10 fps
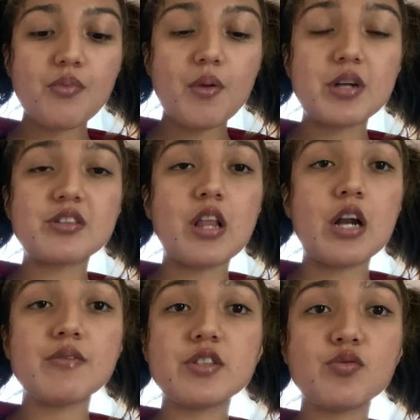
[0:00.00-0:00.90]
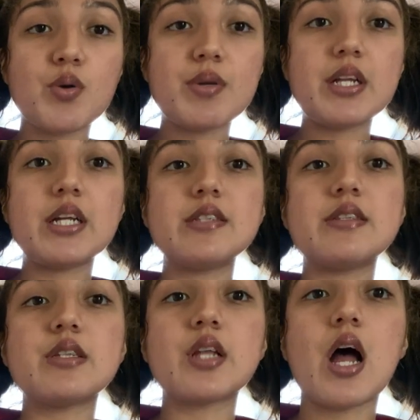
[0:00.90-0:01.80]
Because a lot of us women is
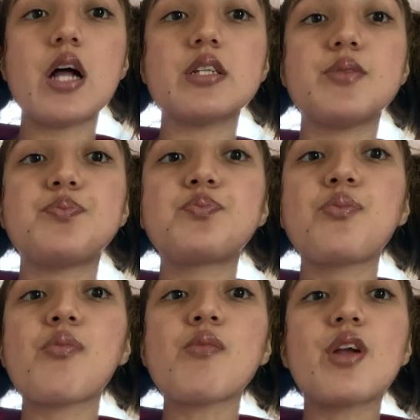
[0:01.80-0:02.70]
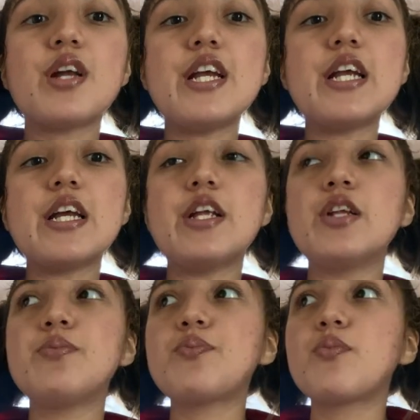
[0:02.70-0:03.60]
not
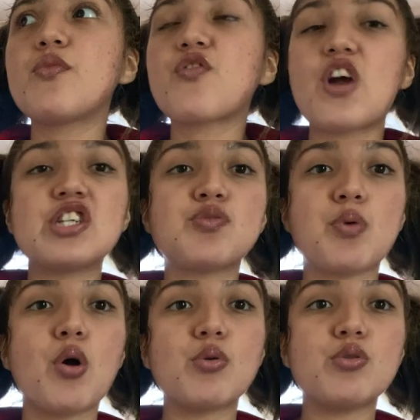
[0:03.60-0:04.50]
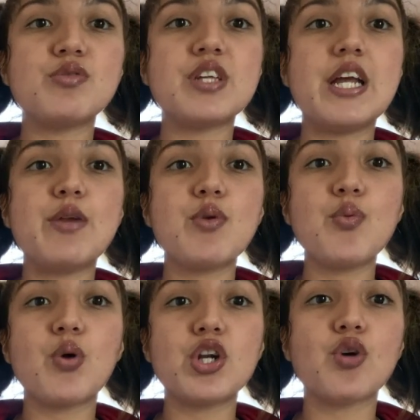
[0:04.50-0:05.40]
eating fresh produce, and we
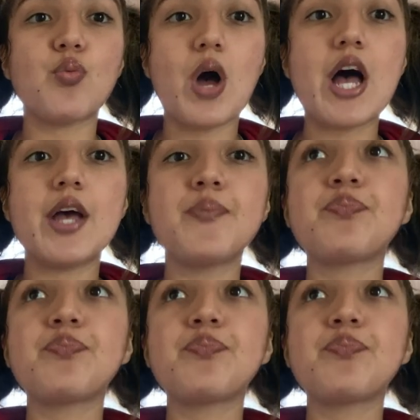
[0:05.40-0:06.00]
wonder why